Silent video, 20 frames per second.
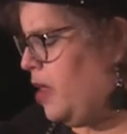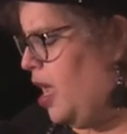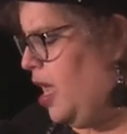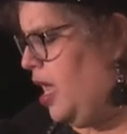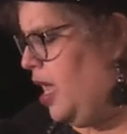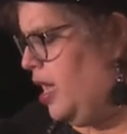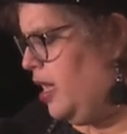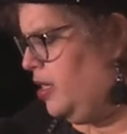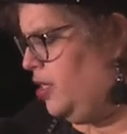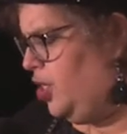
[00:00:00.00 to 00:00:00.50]

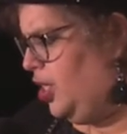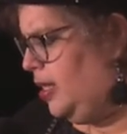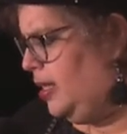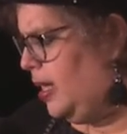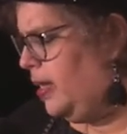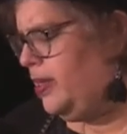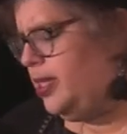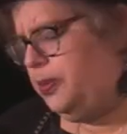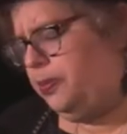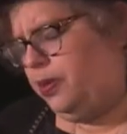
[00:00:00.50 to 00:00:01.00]
And she
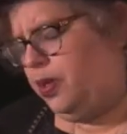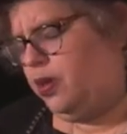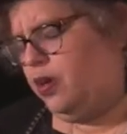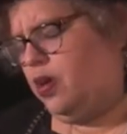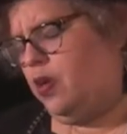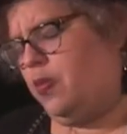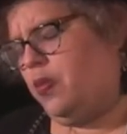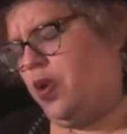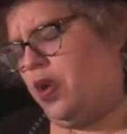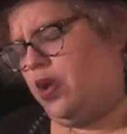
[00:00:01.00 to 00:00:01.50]
said the
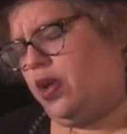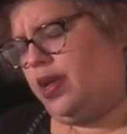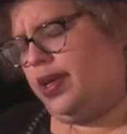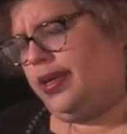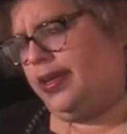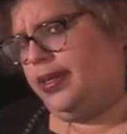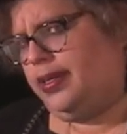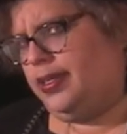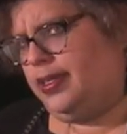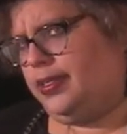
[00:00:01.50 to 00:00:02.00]
spirit
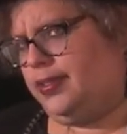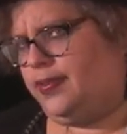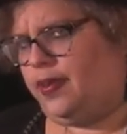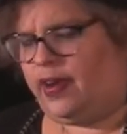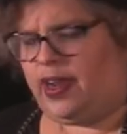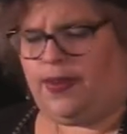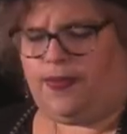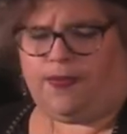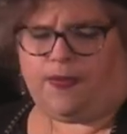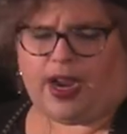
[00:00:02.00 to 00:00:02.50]
was
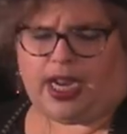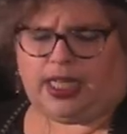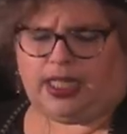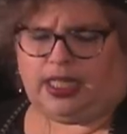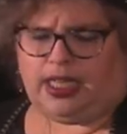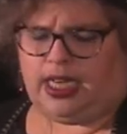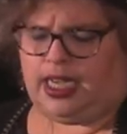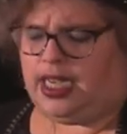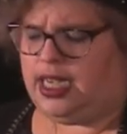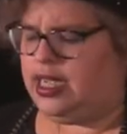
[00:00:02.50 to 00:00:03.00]
very
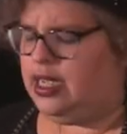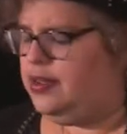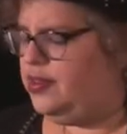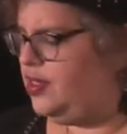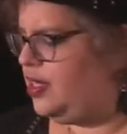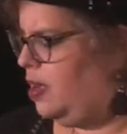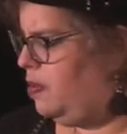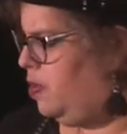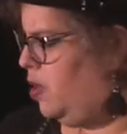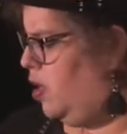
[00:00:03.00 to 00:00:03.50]
friendly,
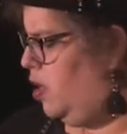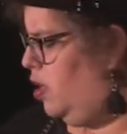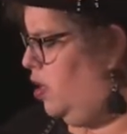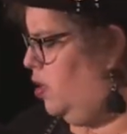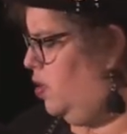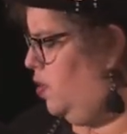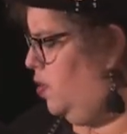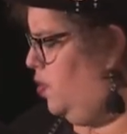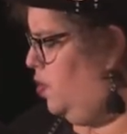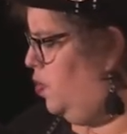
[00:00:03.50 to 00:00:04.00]
someone
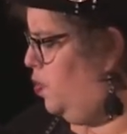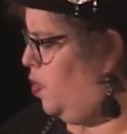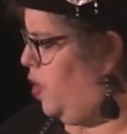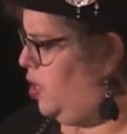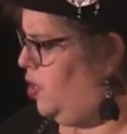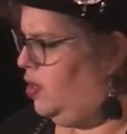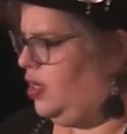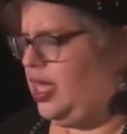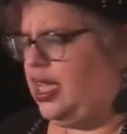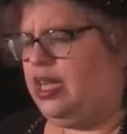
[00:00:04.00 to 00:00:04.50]
who,
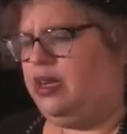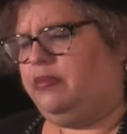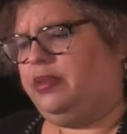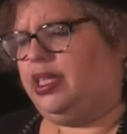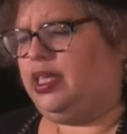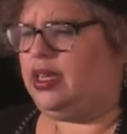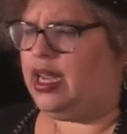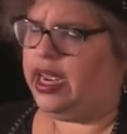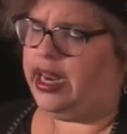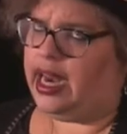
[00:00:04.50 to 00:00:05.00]
when you came to
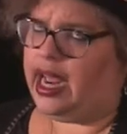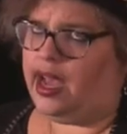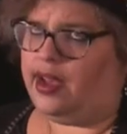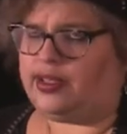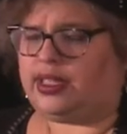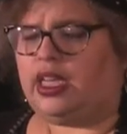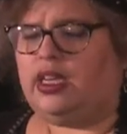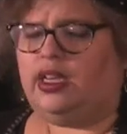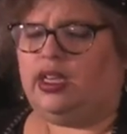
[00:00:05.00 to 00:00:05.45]
the lighthouse,